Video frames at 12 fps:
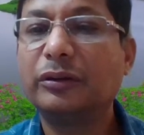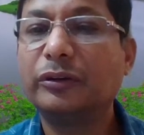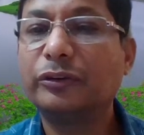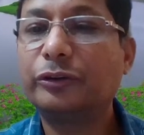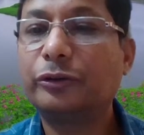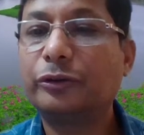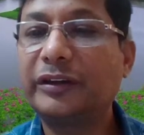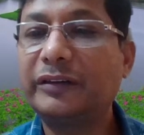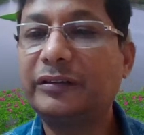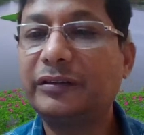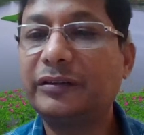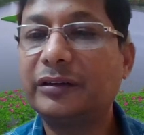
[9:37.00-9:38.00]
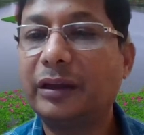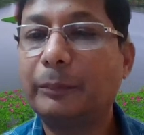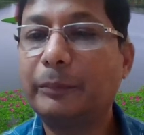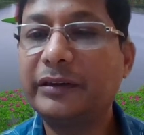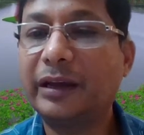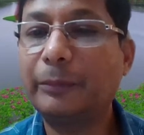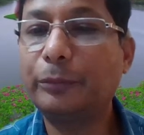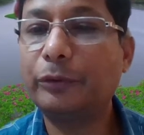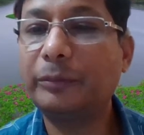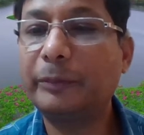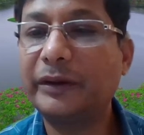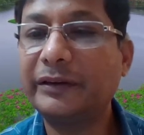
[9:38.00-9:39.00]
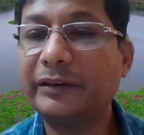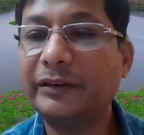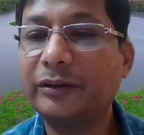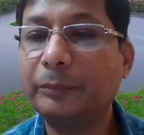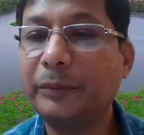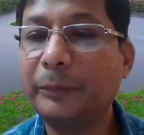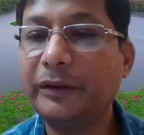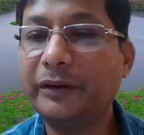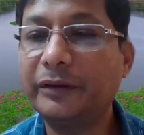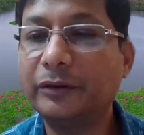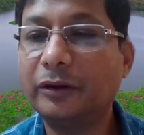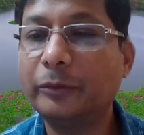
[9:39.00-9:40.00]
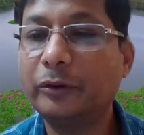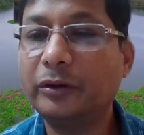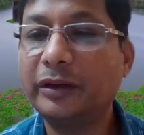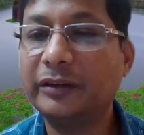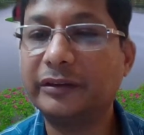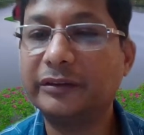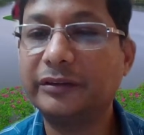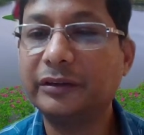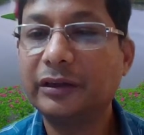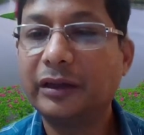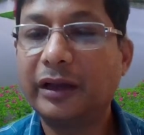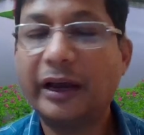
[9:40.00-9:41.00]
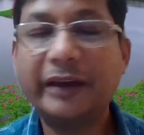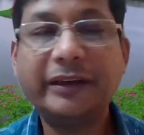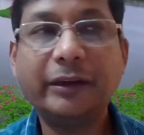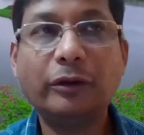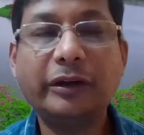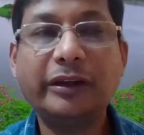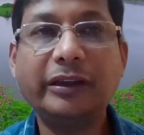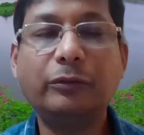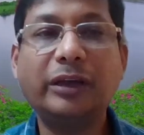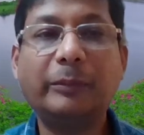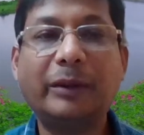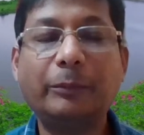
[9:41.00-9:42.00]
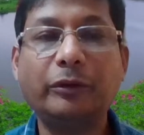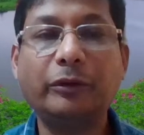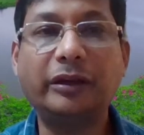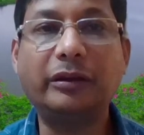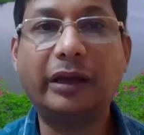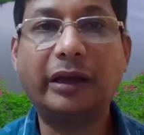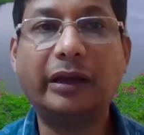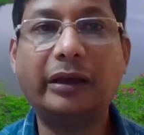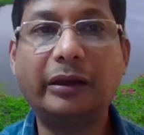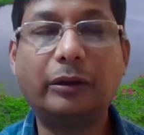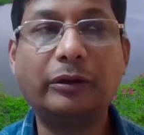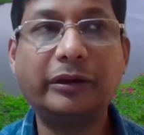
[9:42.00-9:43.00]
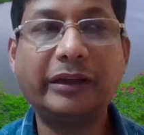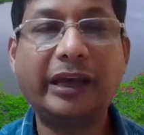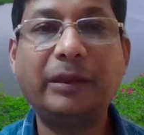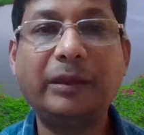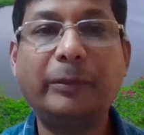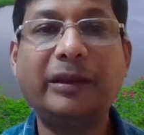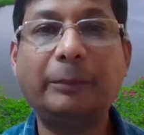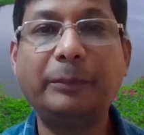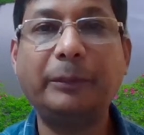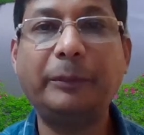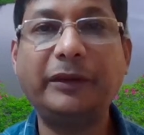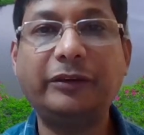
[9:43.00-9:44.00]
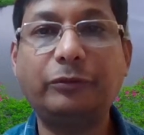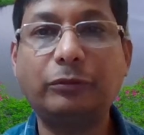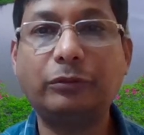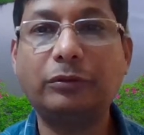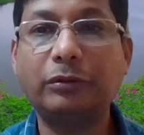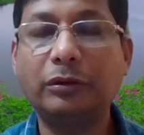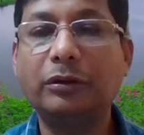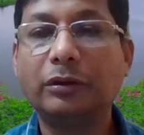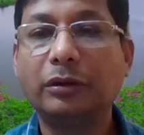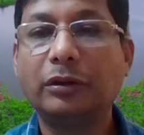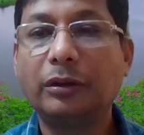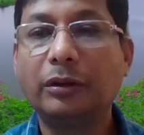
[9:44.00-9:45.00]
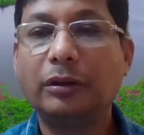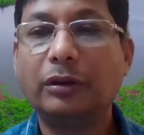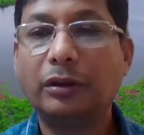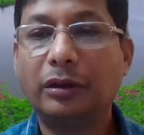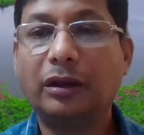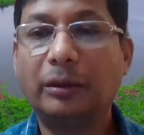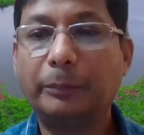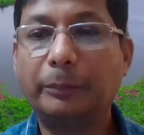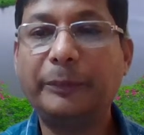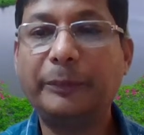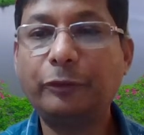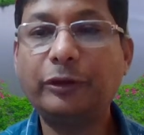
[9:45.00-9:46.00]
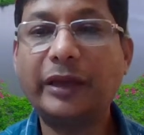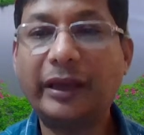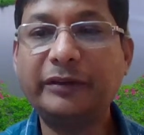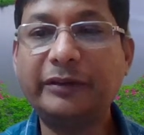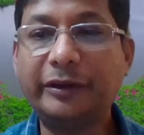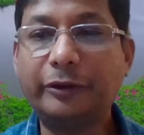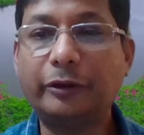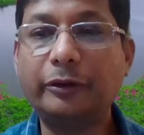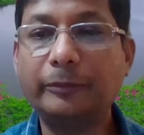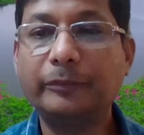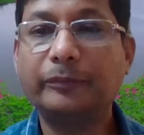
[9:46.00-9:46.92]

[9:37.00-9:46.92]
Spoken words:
So Satish, please upload presentation PPTs of your lectures. I think already we have uploaded. Already I have given the PPTs to the administrator.